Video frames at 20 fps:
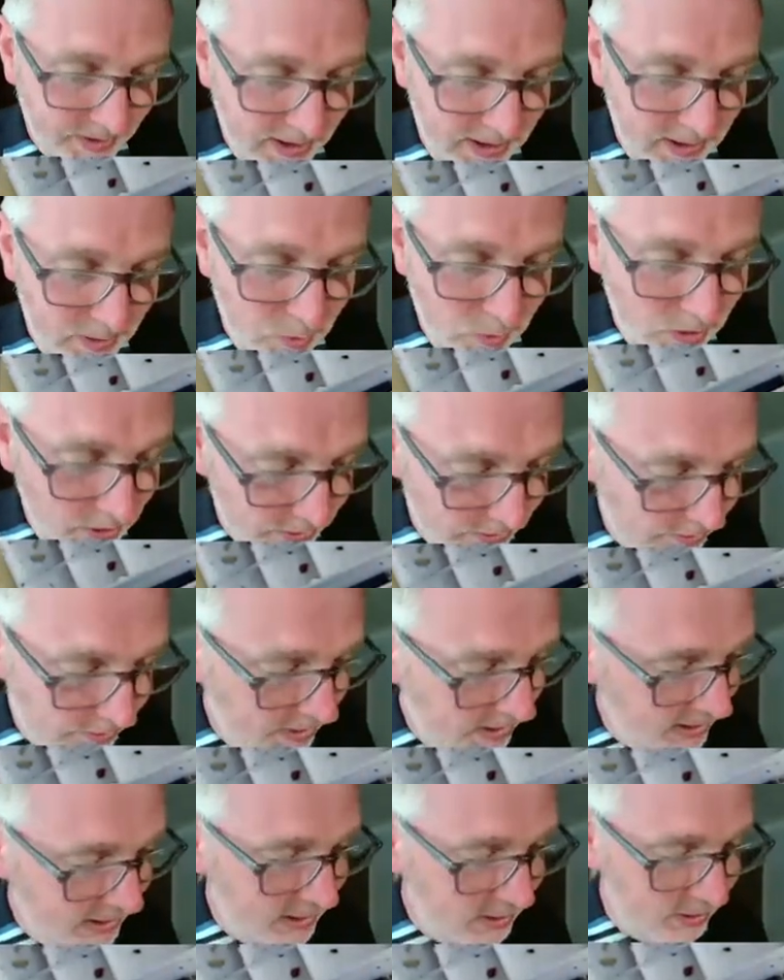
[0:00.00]
it was
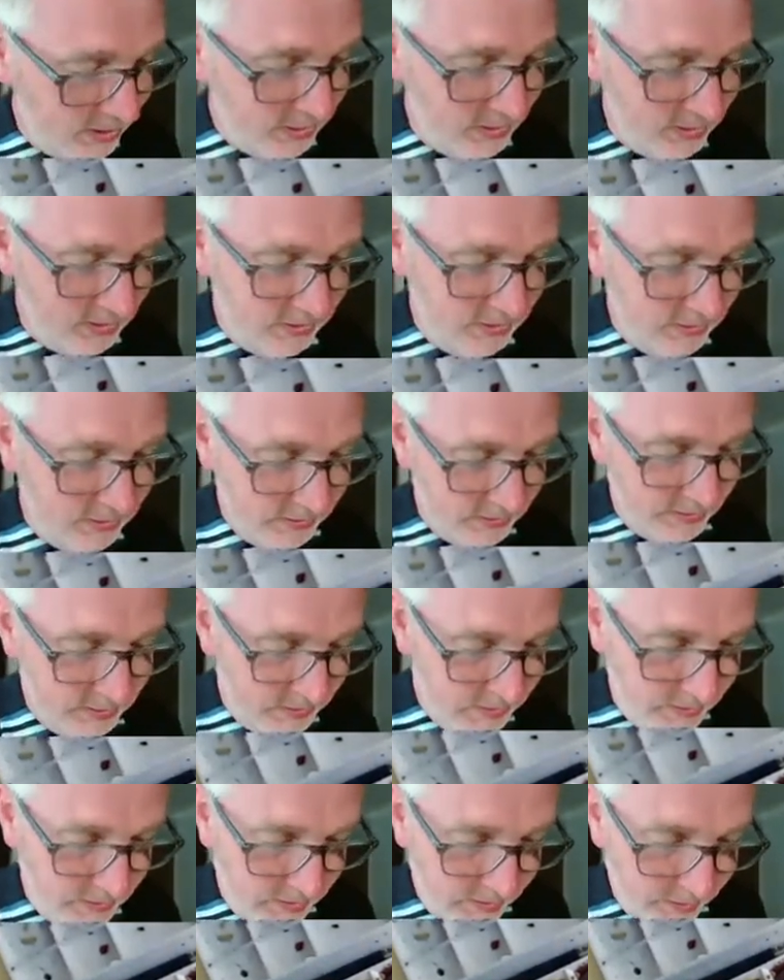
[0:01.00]
really good.
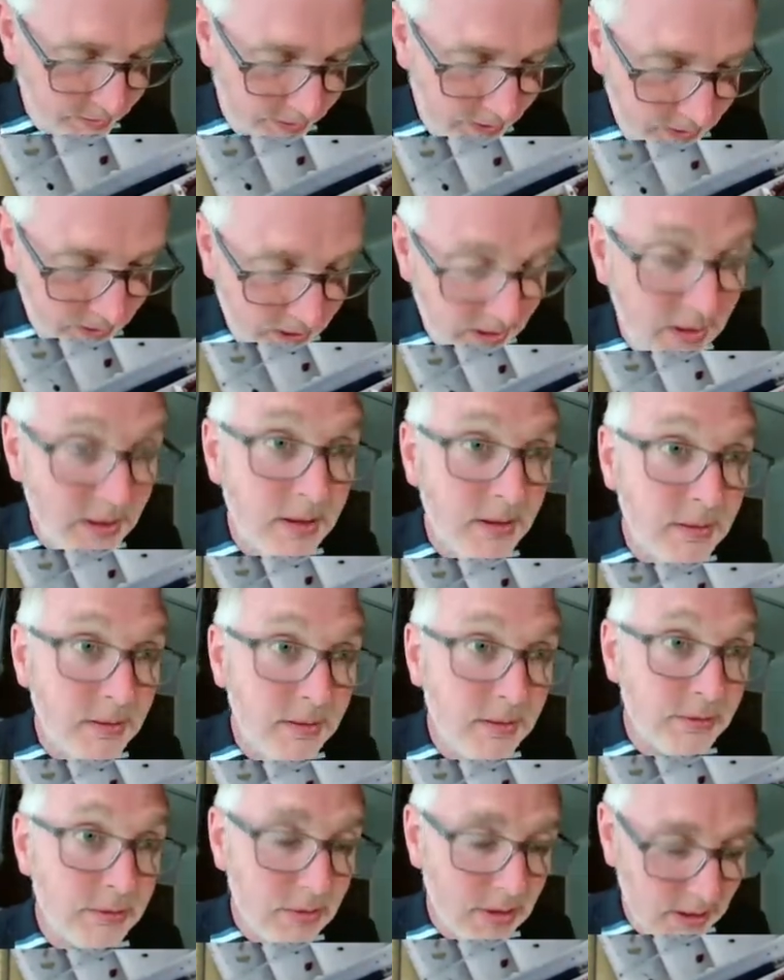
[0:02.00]
It
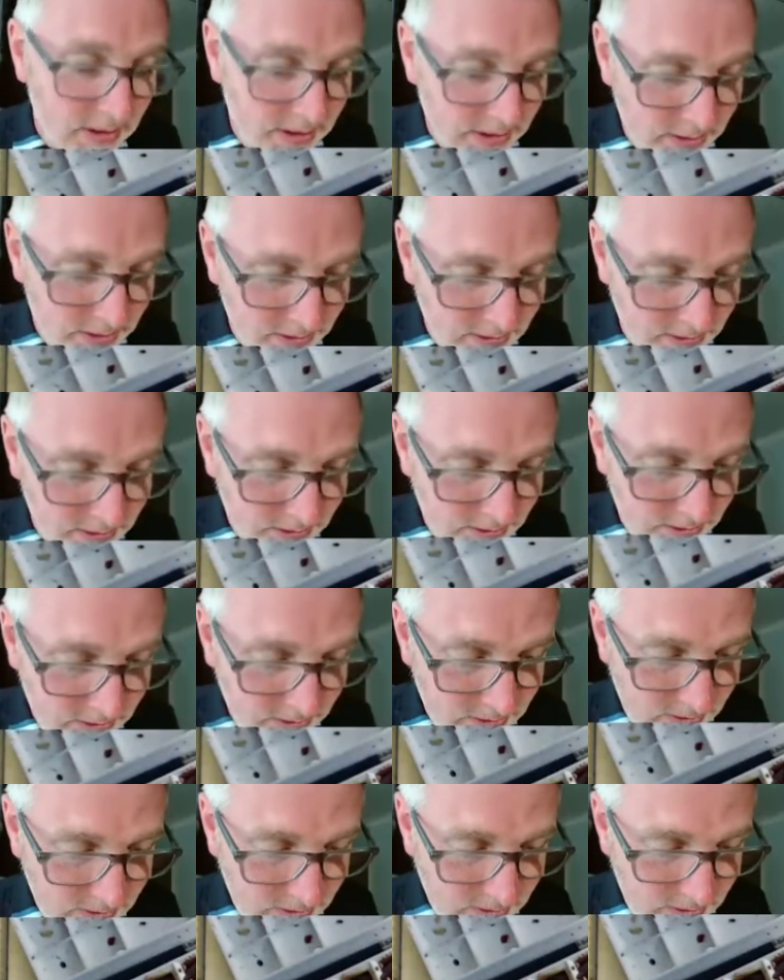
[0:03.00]
was really good.
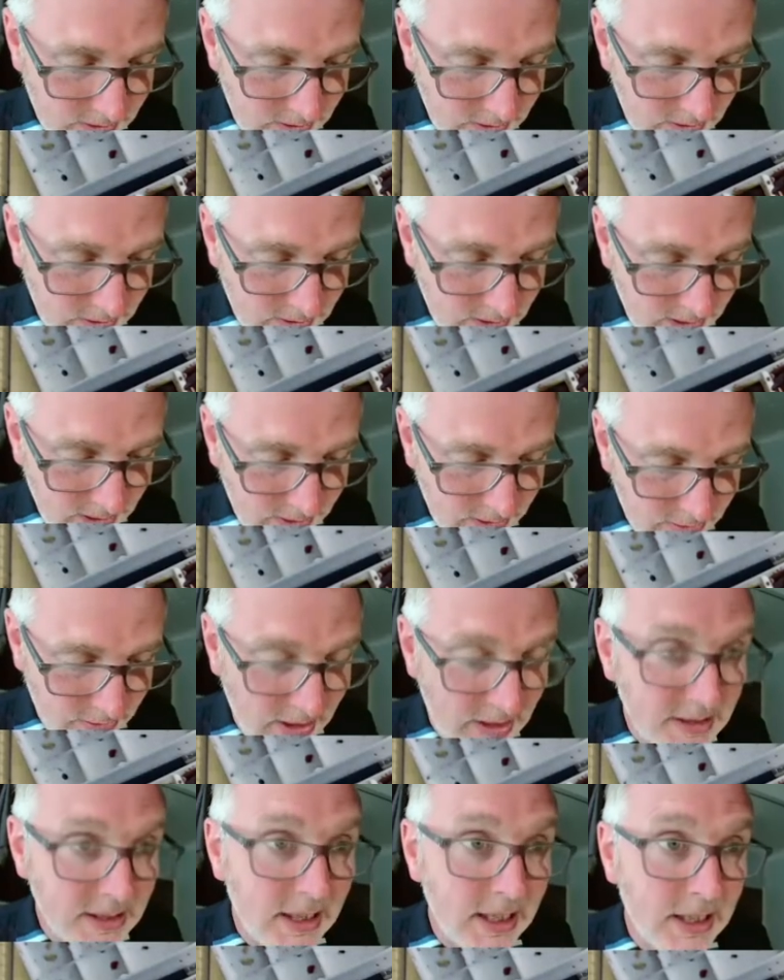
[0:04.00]
I had a
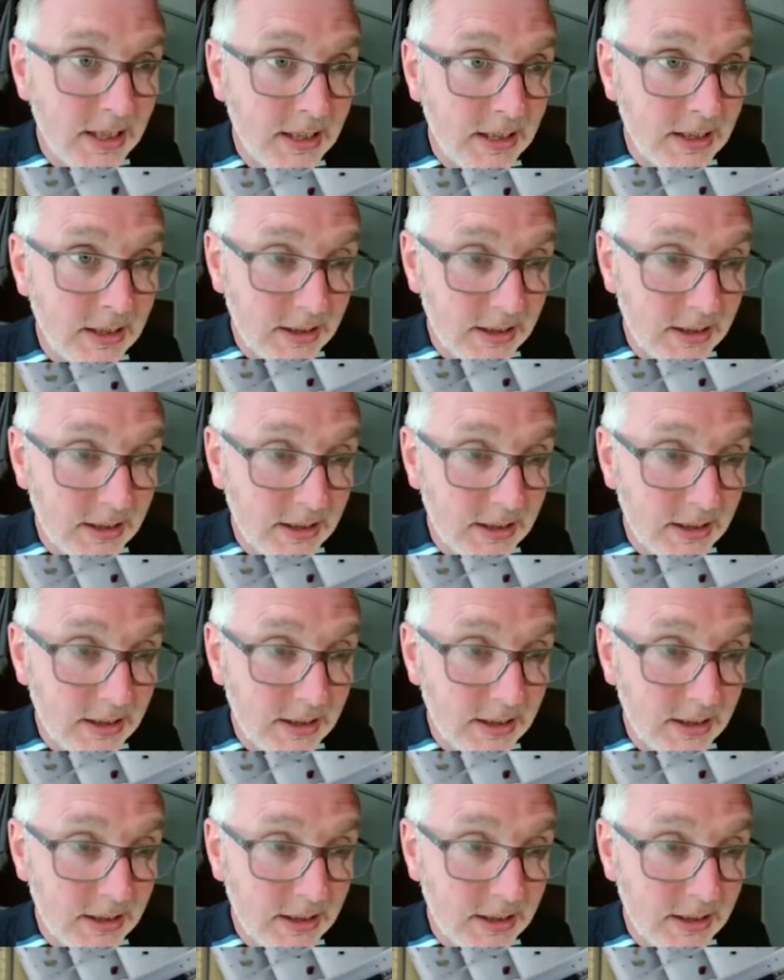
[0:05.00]
great day.